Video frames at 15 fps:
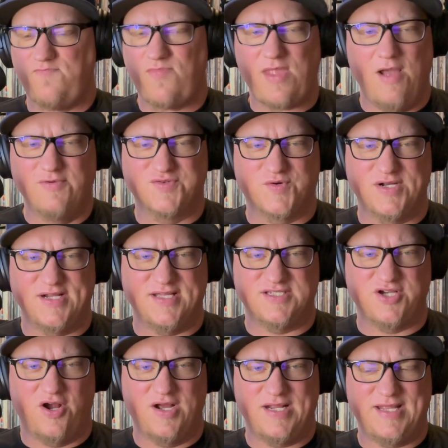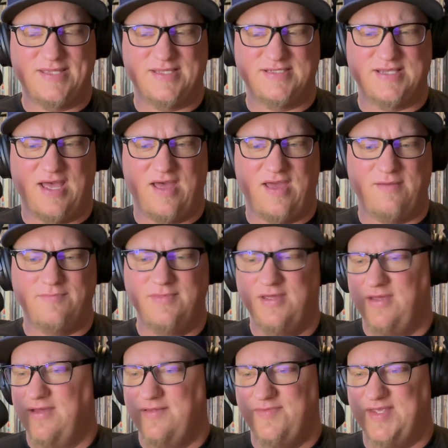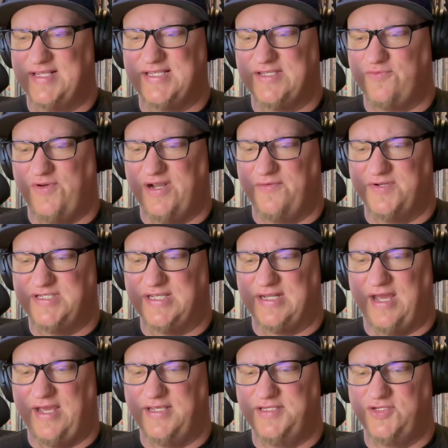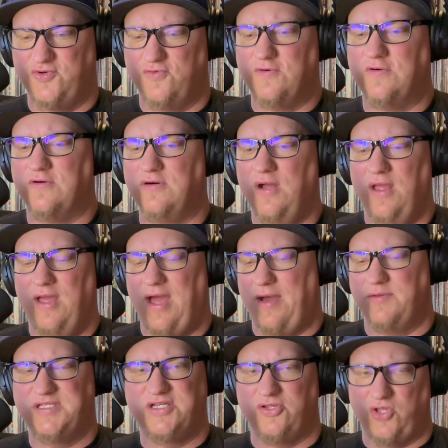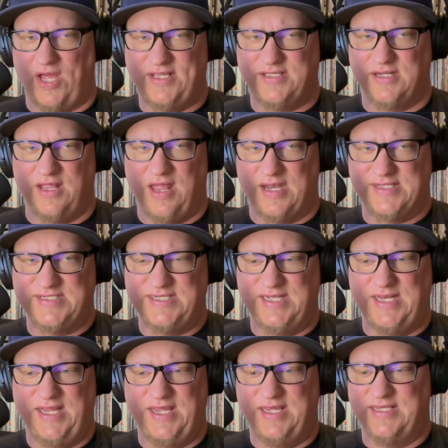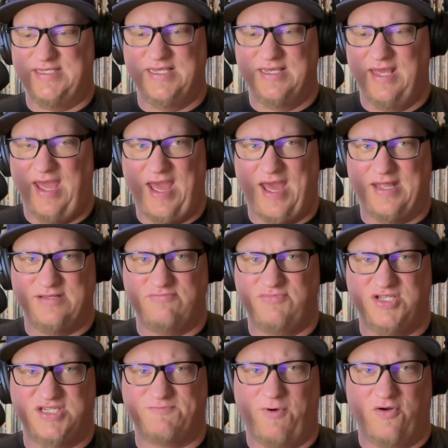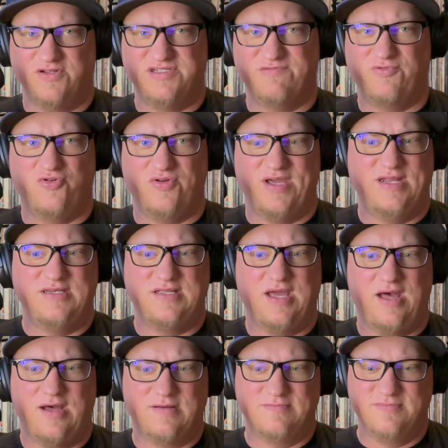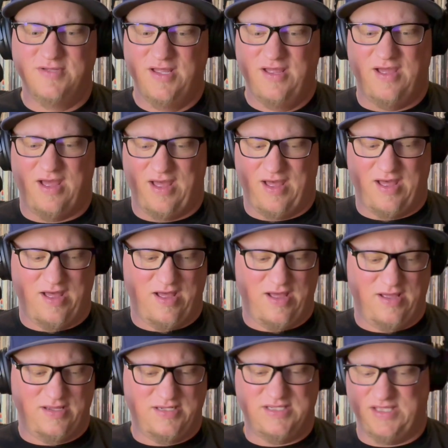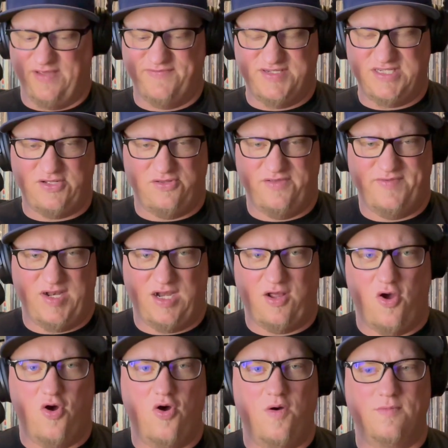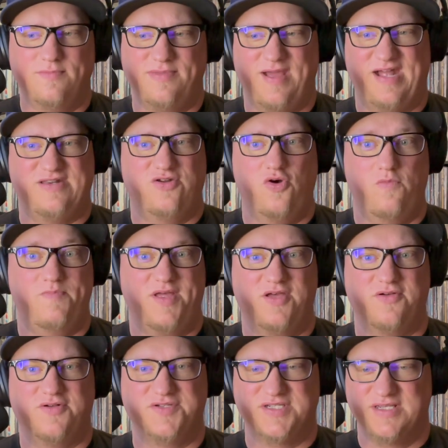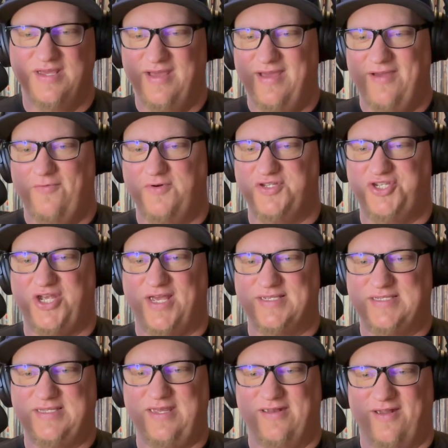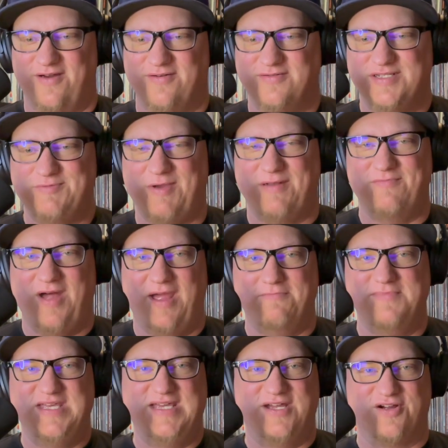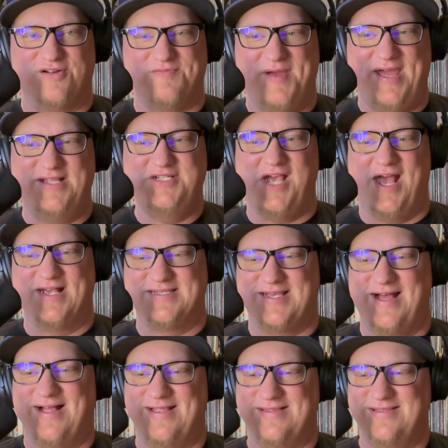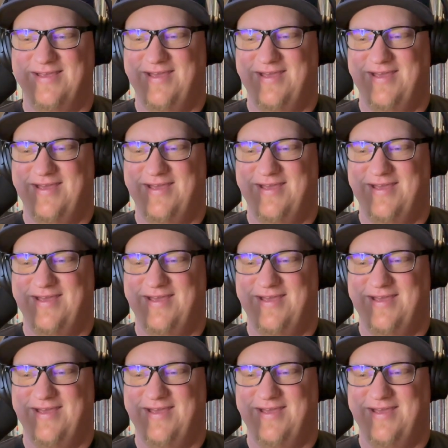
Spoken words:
was working at Target at the time. This is when I was in high school. I was collecting a lot of CDs, had disposable income, still living at home, had no bills, would just, spend my meager paychecks on